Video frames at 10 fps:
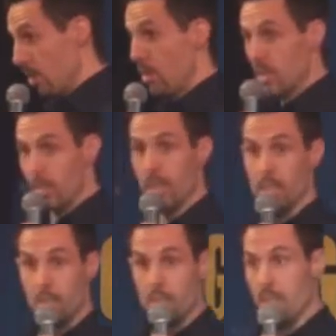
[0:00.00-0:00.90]
she looks at me
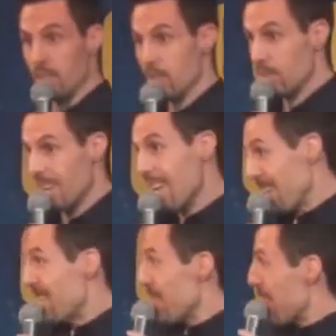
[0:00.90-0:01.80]
and she says,
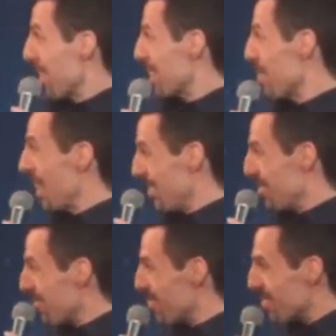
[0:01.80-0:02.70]
"Come
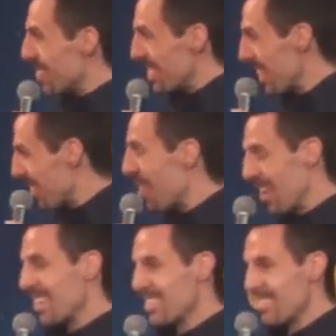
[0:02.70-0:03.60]
on, sing
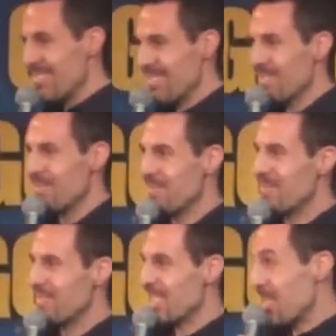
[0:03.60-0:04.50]
along,
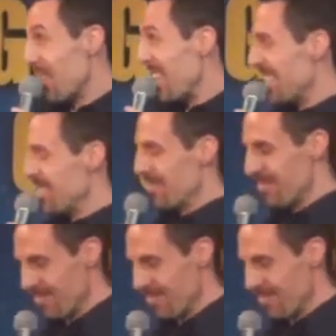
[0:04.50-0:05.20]
join in."